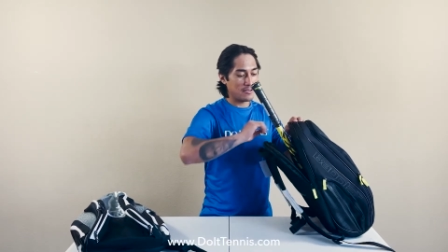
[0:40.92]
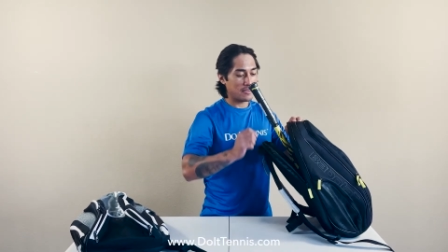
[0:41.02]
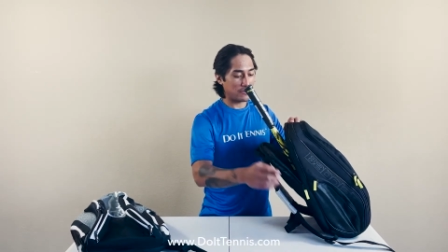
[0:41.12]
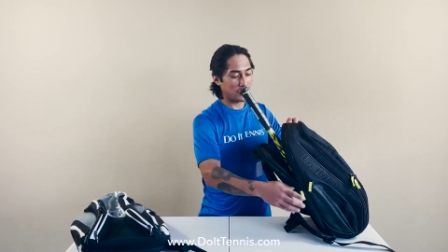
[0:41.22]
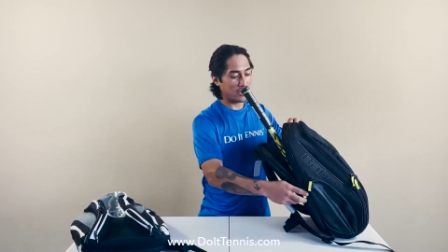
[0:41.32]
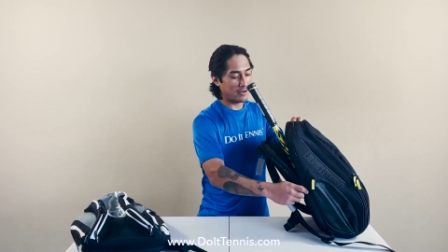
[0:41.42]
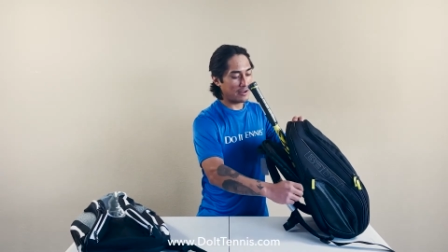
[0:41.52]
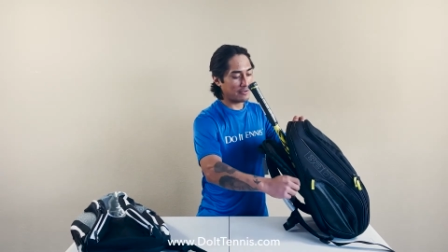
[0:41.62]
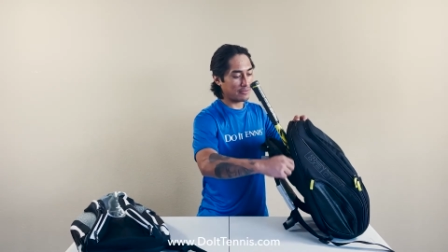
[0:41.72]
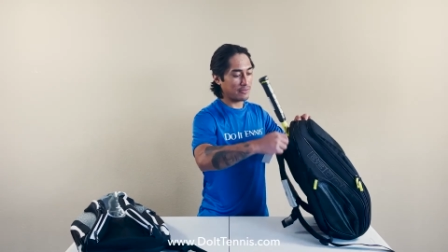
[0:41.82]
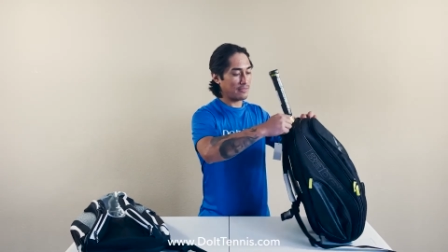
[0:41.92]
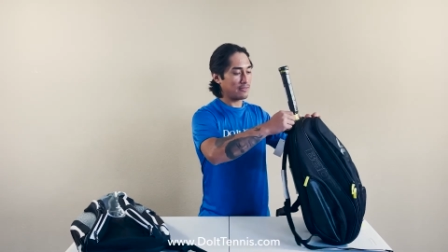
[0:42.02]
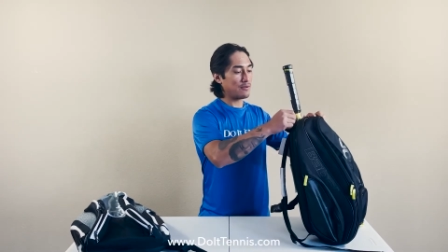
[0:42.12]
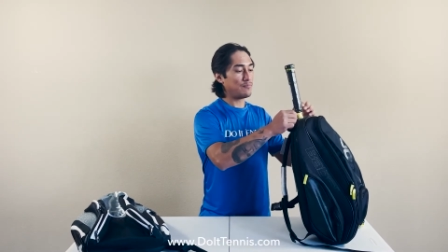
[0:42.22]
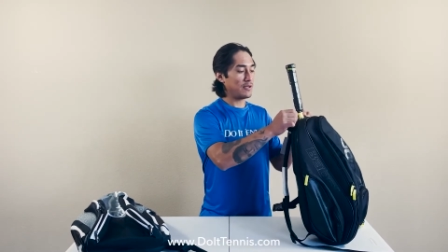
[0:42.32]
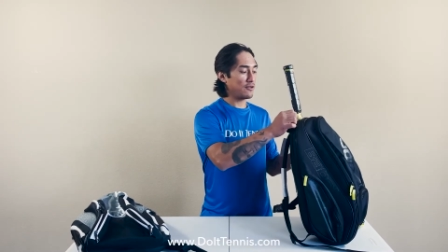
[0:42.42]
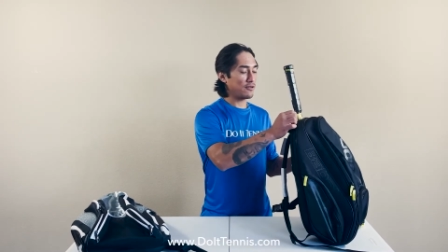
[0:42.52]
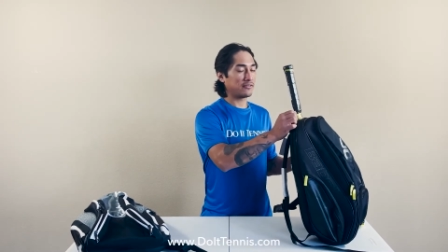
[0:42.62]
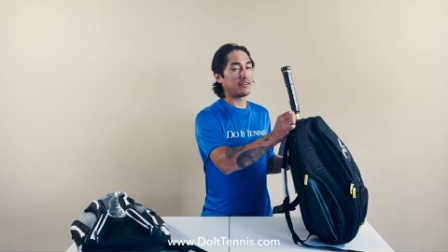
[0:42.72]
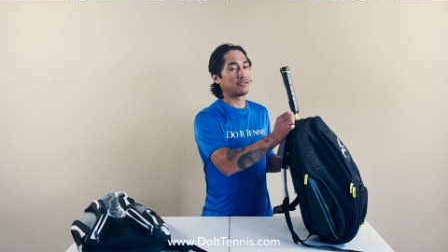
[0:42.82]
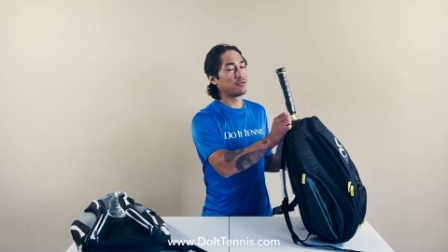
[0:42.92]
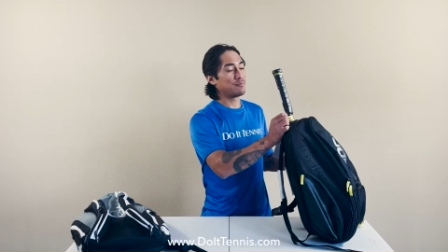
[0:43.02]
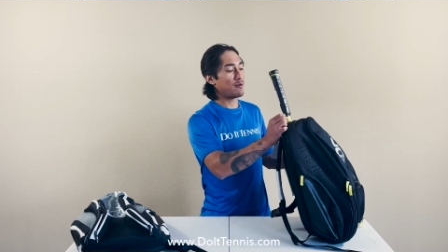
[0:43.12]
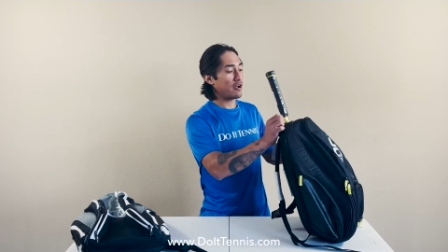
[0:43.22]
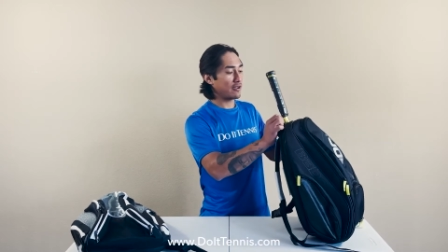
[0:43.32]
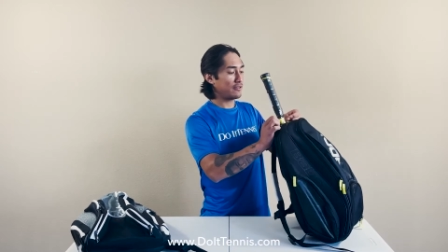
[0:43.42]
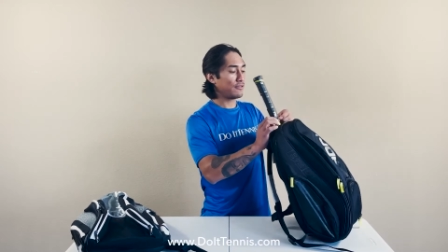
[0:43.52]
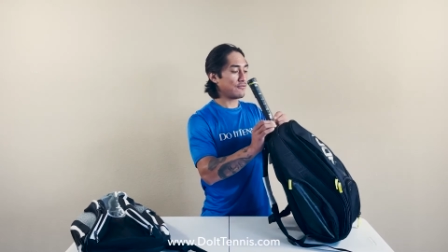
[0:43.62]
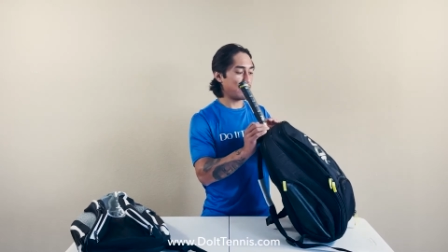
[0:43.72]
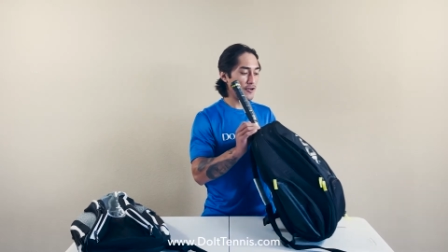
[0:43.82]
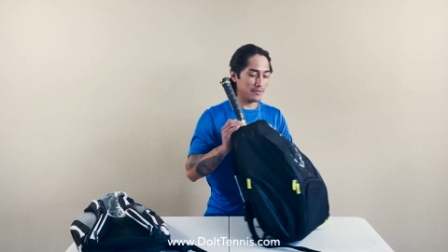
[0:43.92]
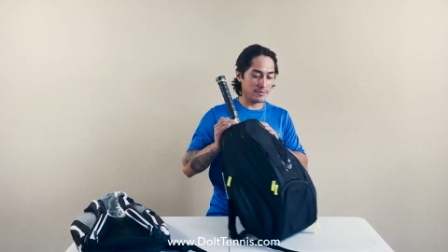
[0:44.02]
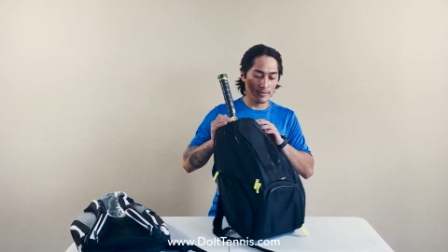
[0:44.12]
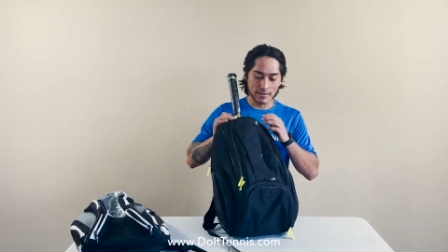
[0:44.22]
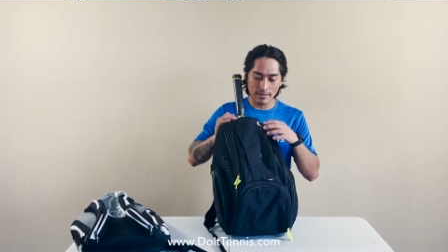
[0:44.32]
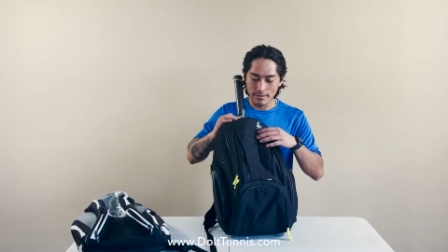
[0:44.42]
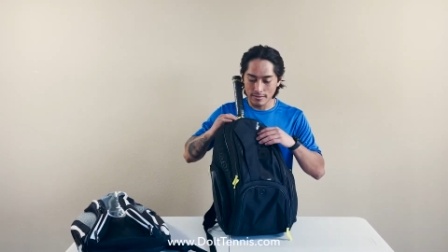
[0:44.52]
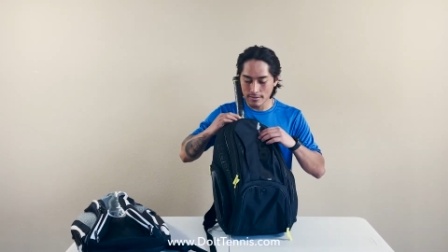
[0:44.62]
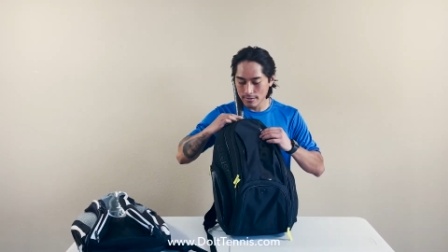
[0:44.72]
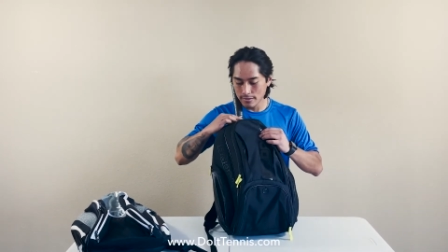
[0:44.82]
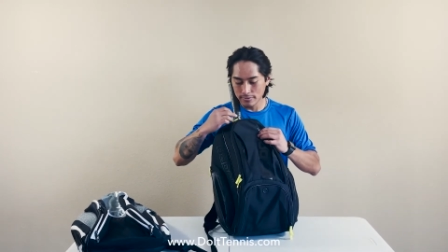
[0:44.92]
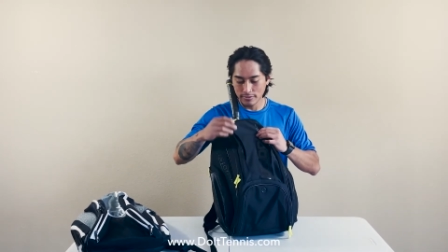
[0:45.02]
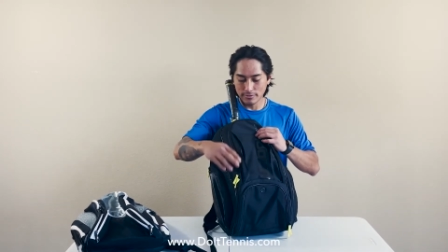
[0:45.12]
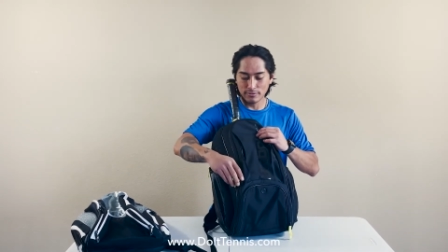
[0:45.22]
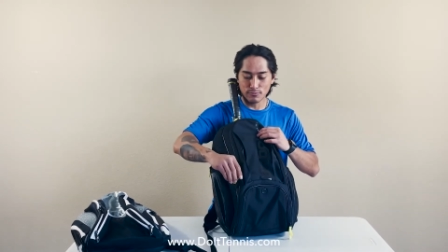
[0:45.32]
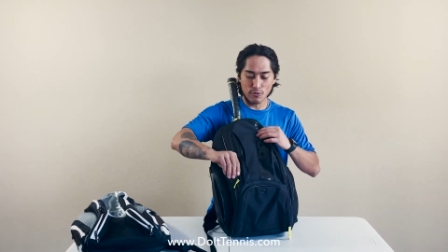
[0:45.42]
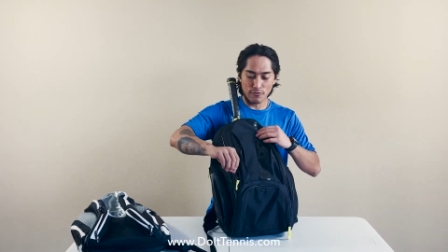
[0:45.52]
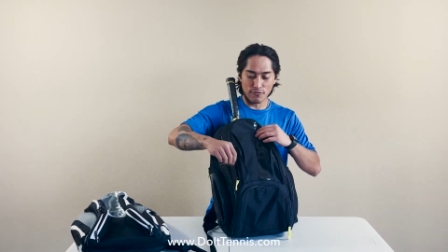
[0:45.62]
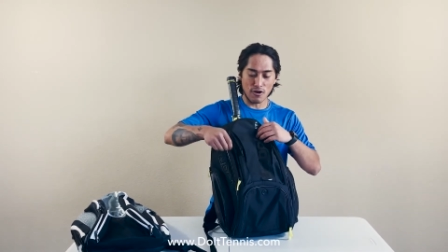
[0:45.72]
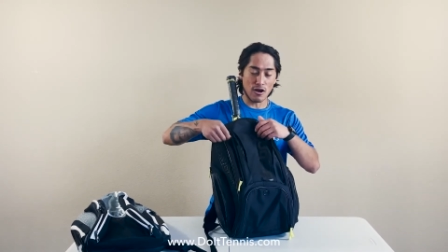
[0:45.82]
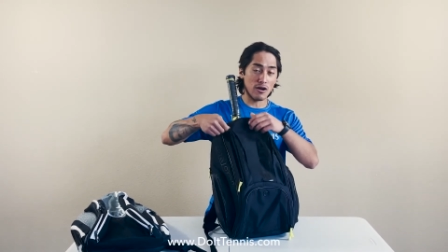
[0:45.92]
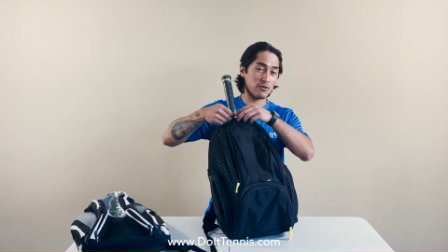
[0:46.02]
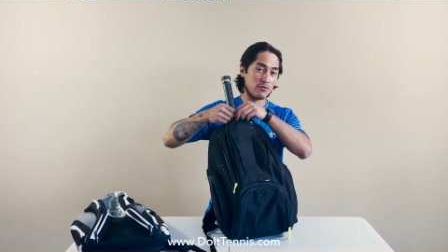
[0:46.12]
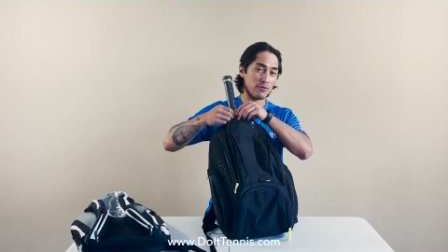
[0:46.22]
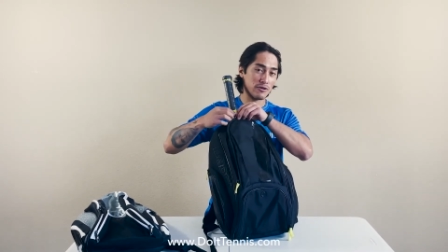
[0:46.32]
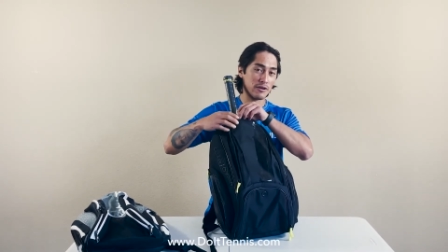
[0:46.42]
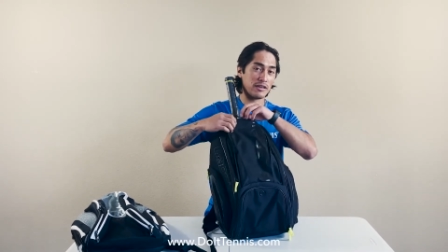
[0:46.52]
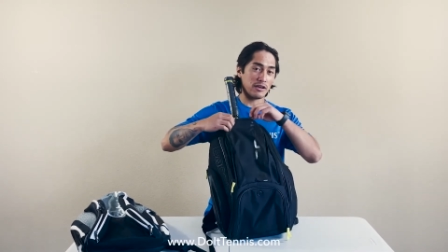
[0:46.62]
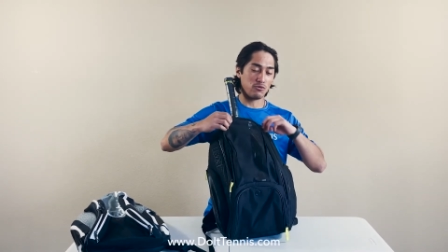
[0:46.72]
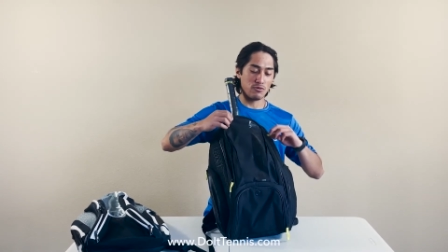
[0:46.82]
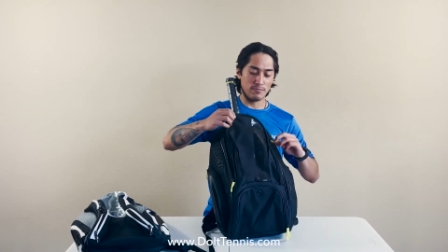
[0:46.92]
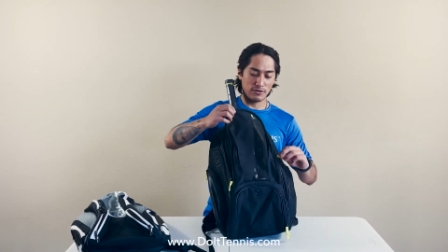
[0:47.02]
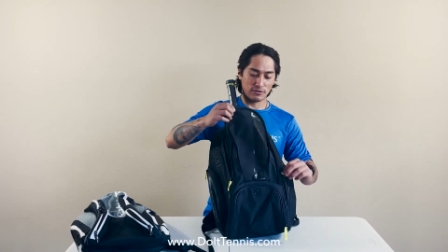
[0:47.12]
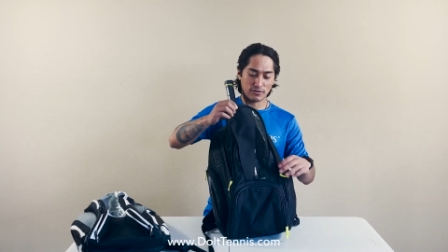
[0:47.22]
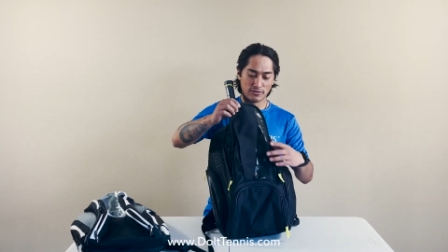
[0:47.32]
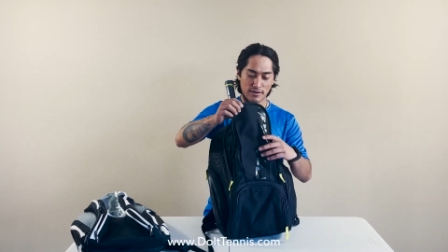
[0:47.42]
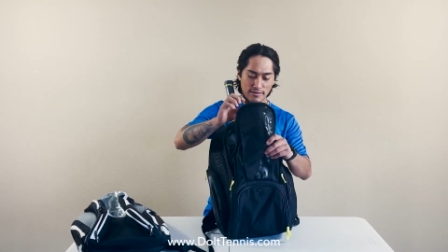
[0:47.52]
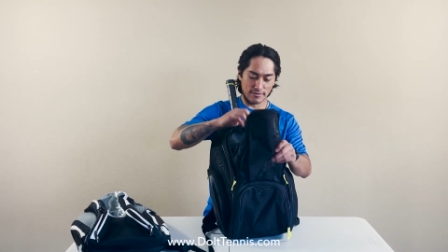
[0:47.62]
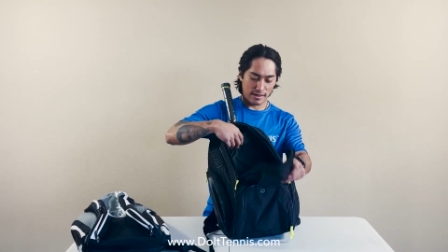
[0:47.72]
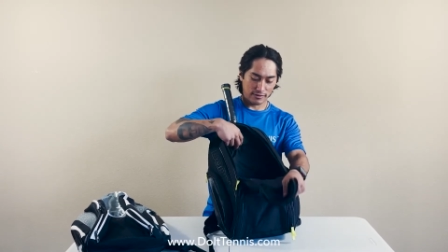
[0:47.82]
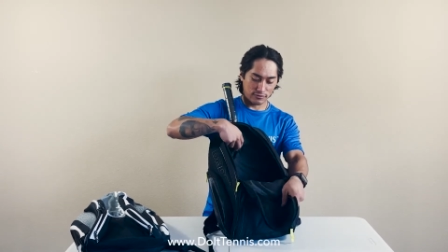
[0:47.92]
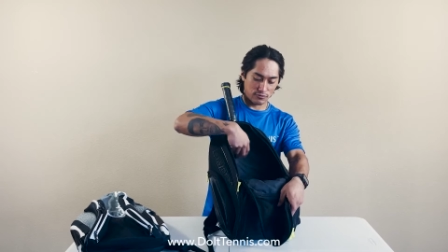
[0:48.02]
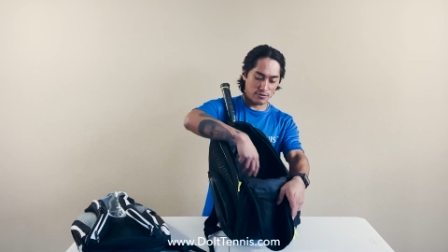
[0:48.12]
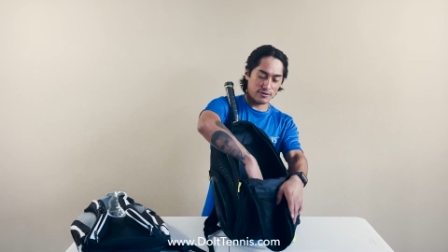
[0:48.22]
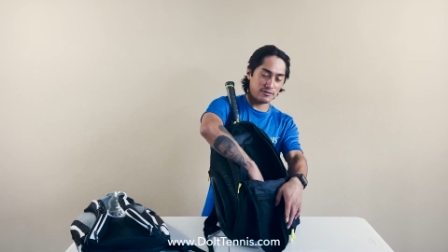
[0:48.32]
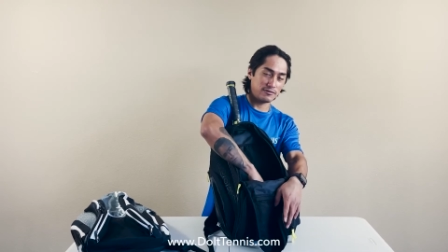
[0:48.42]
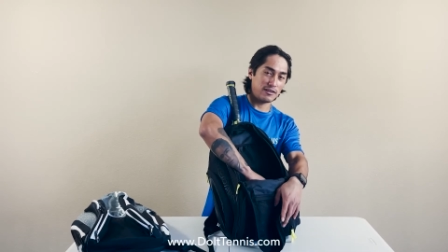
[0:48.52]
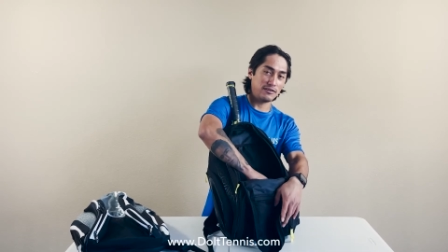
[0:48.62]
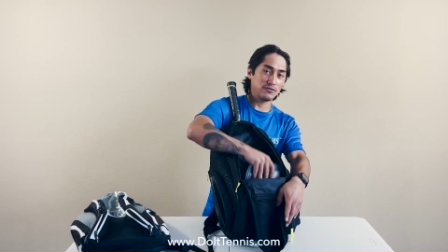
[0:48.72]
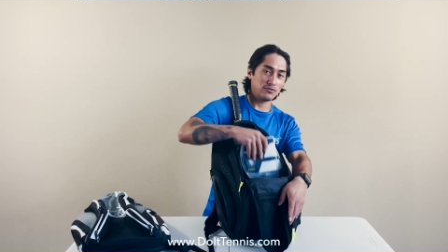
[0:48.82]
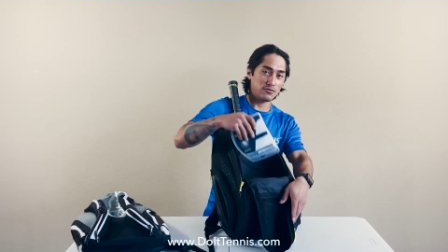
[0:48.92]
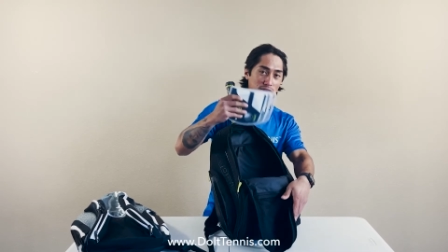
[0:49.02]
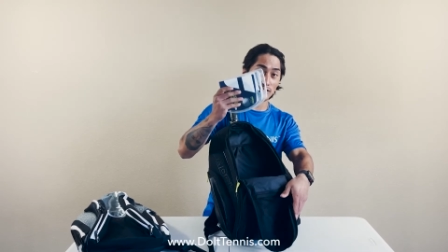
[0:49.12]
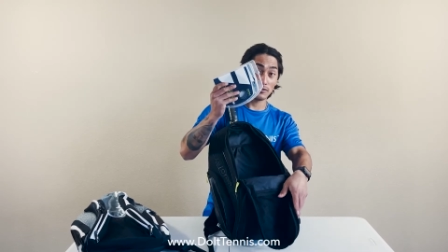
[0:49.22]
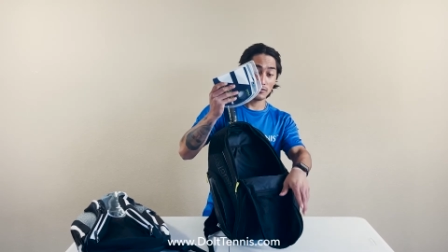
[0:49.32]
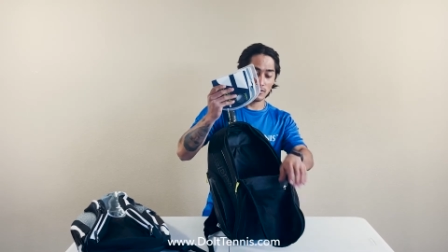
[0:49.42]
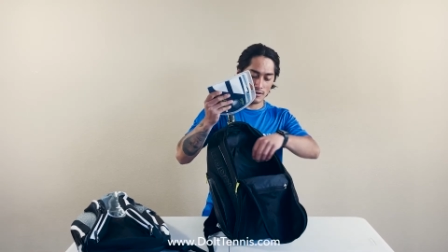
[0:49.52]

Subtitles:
Now checking out the bigger accessory pocket in the front. This is more for on-court equipment, so to have extra tennis strings,